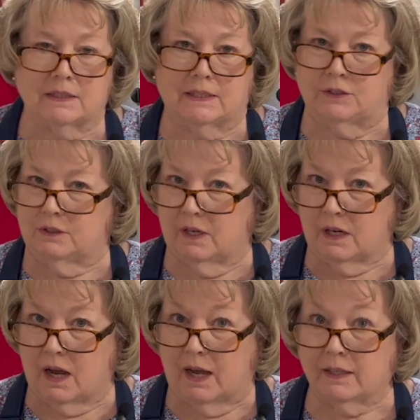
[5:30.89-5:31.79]
these are not
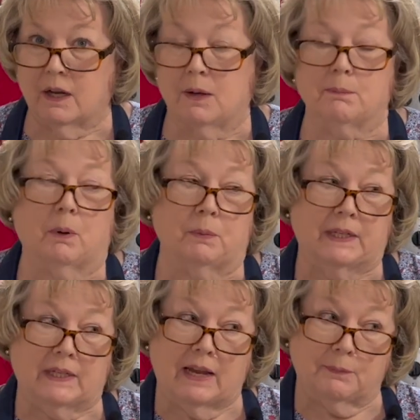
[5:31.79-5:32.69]
hot, but we
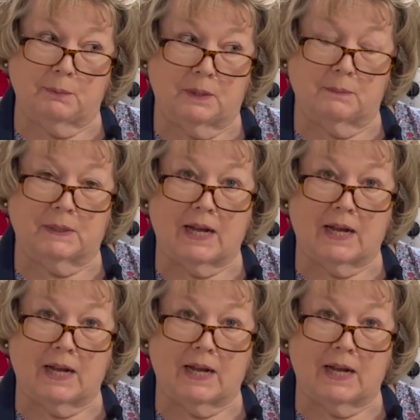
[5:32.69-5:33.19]
could put them in